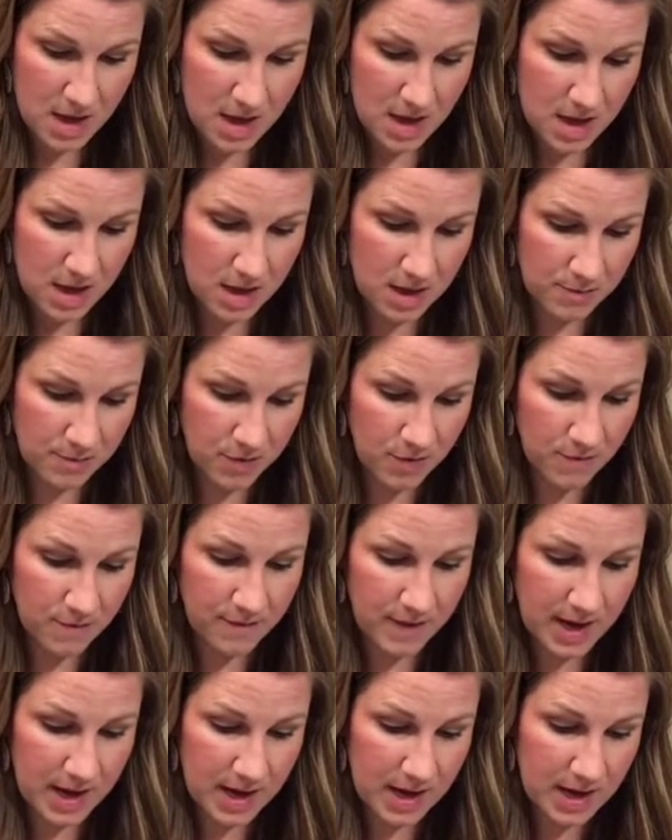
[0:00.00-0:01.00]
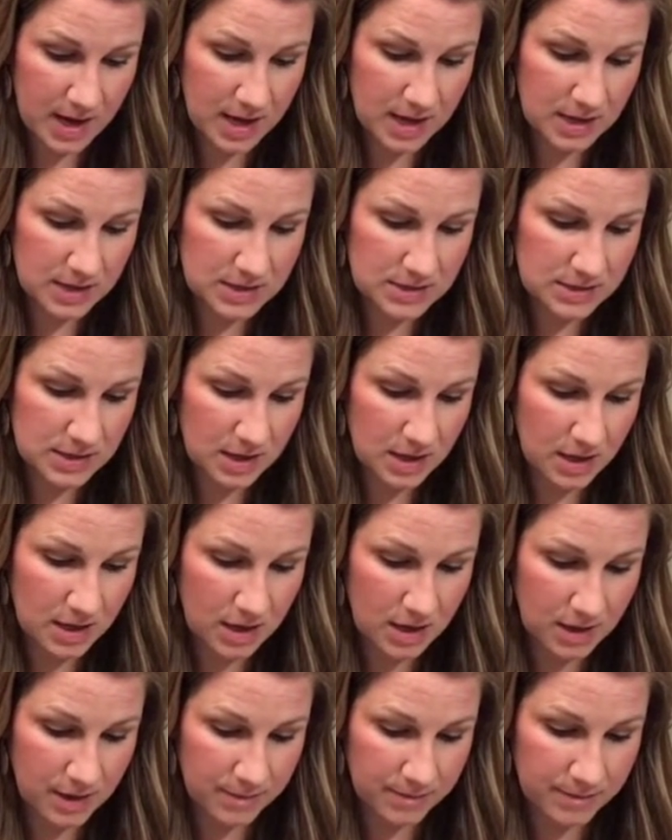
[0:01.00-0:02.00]
It provides,
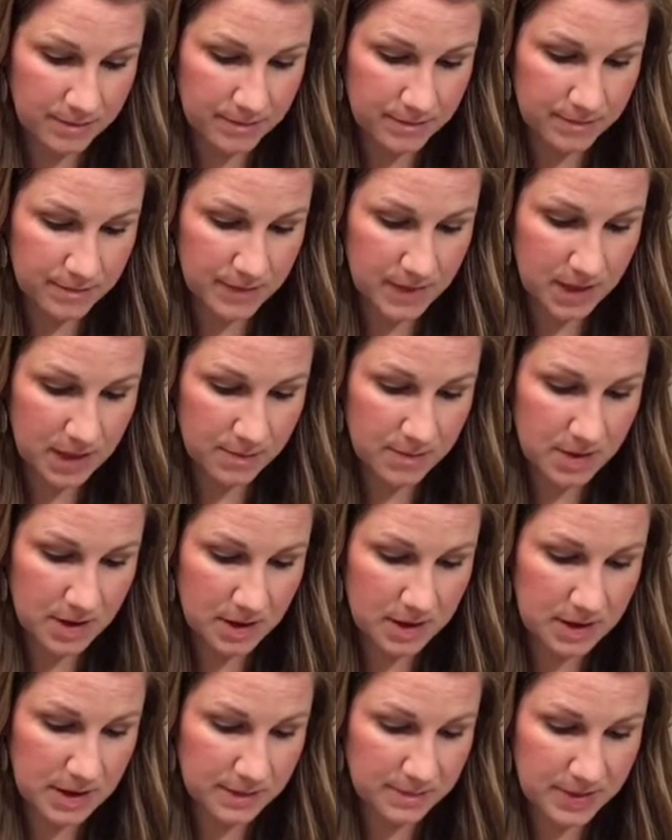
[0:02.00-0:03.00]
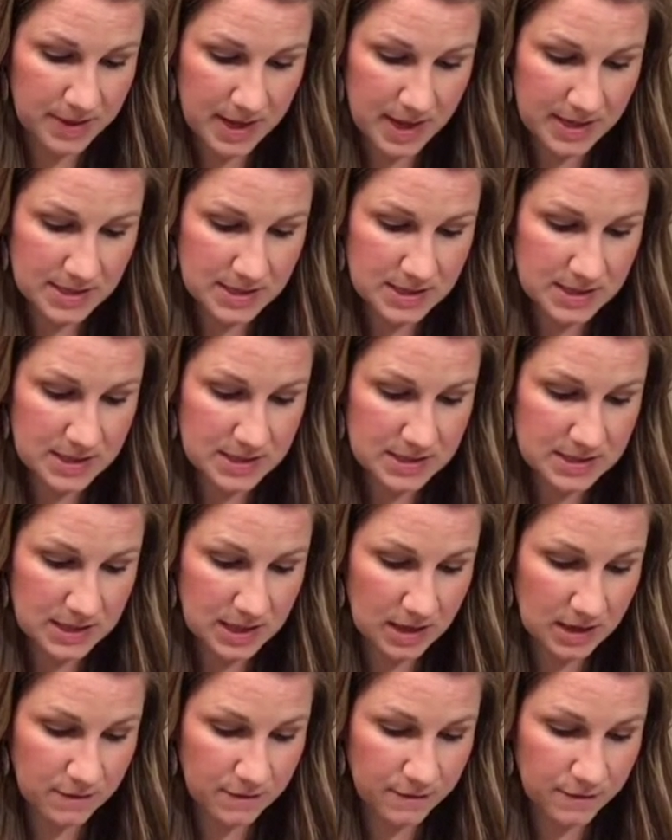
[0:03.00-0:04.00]
It can be applied to the
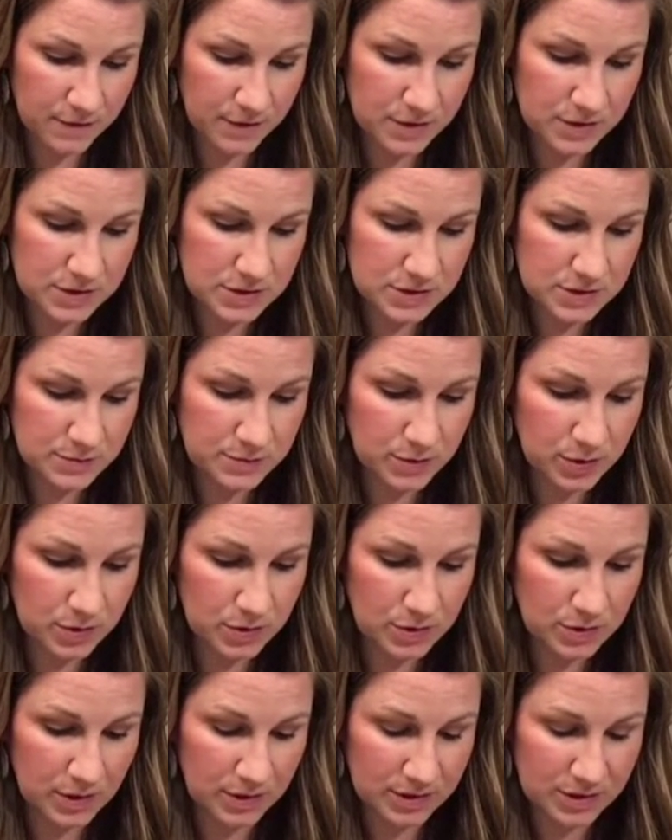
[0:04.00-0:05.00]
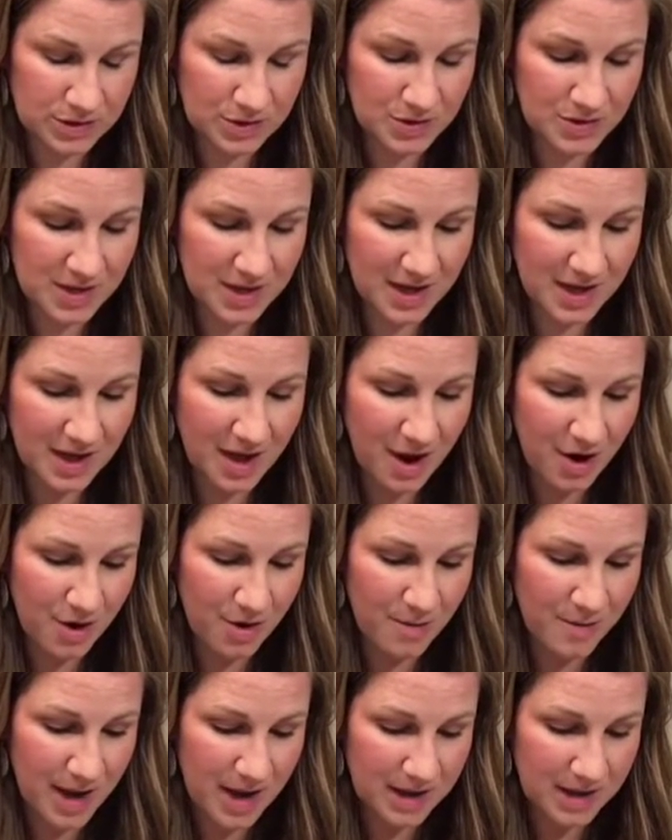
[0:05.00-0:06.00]
skin for a smooth, soothing,
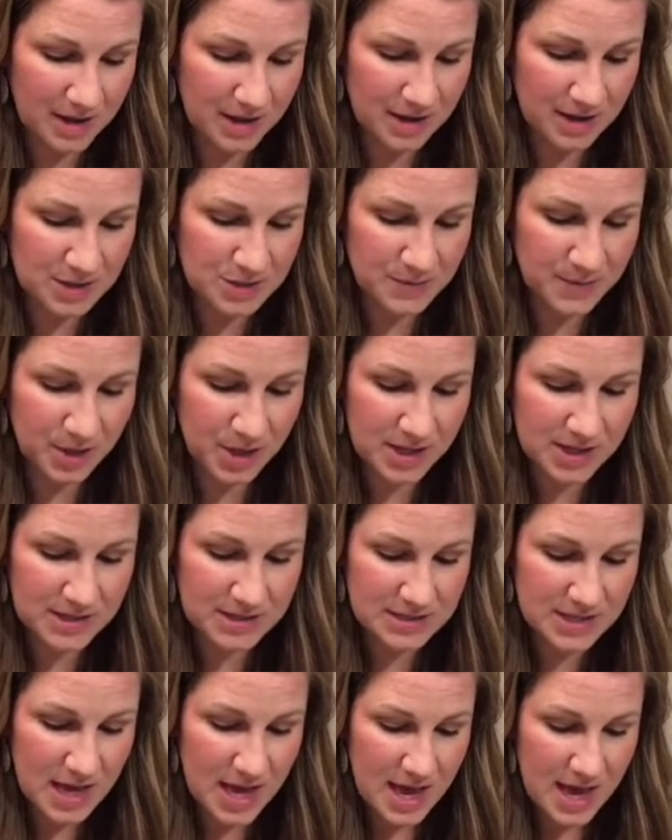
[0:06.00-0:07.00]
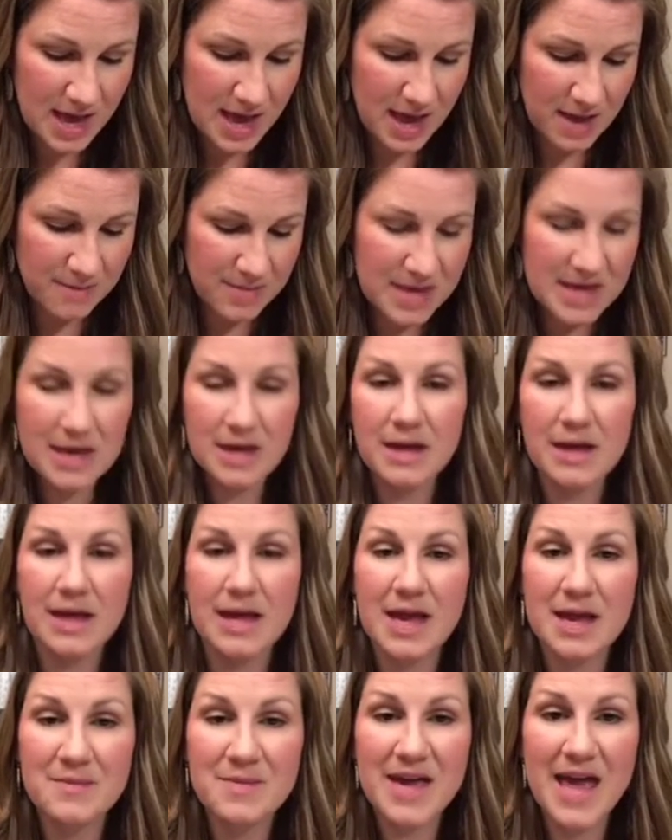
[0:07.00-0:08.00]
aromatic experience, and
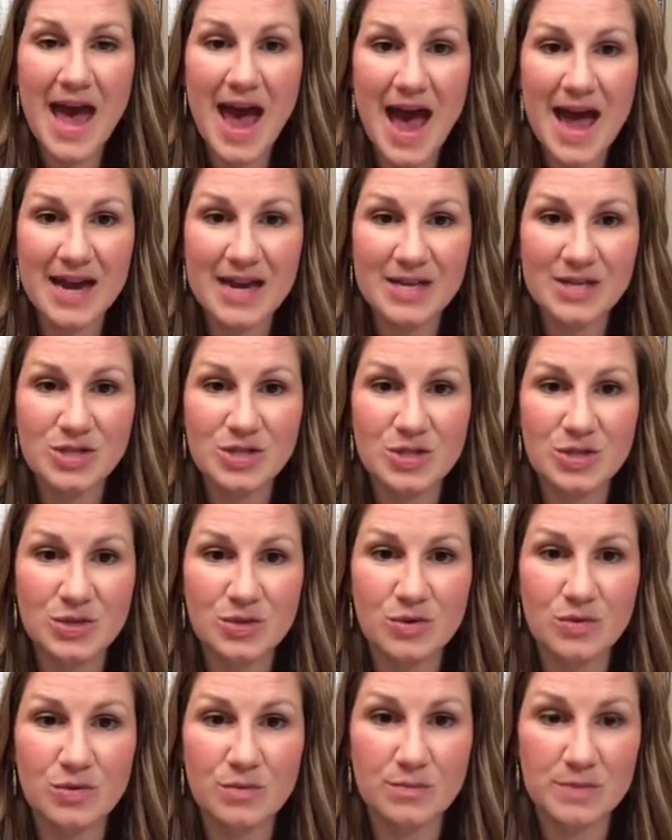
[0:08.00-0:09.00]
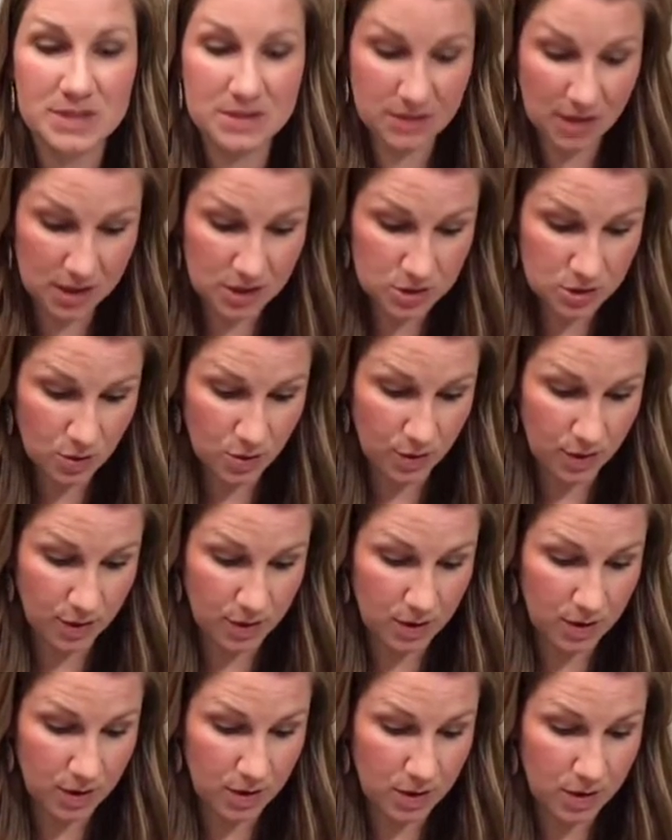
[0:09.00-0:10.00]
can be added to massage
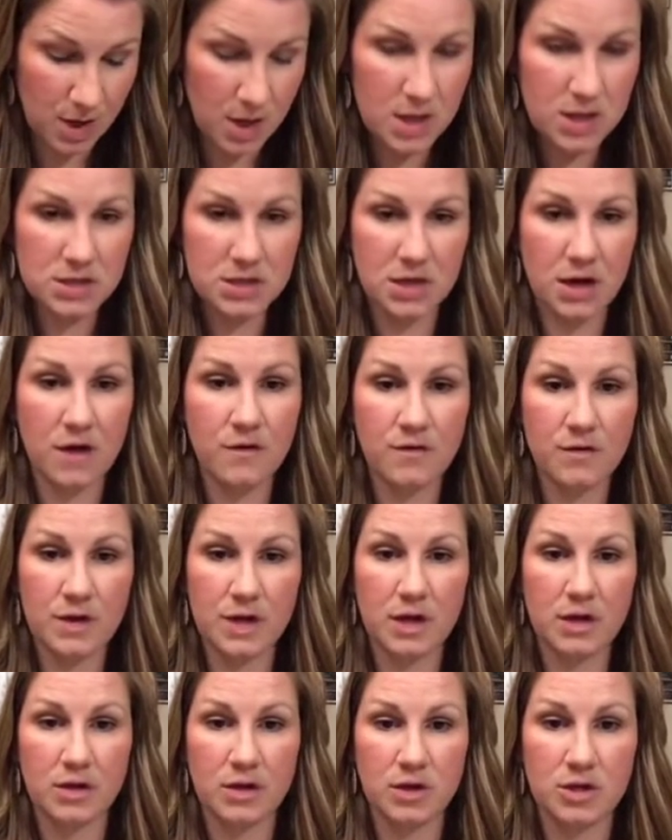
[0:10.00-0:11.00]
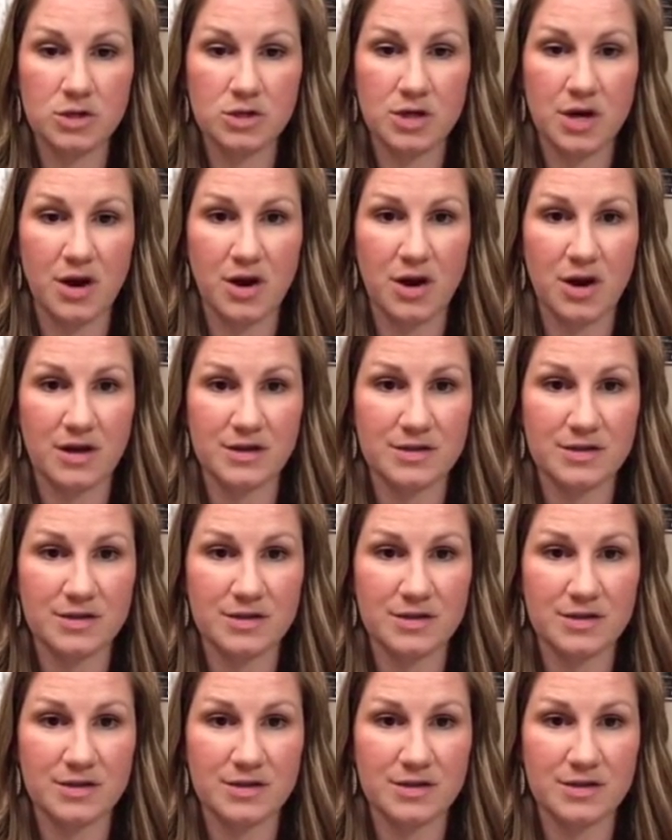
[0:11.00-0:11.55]
oil to cover like a larger area.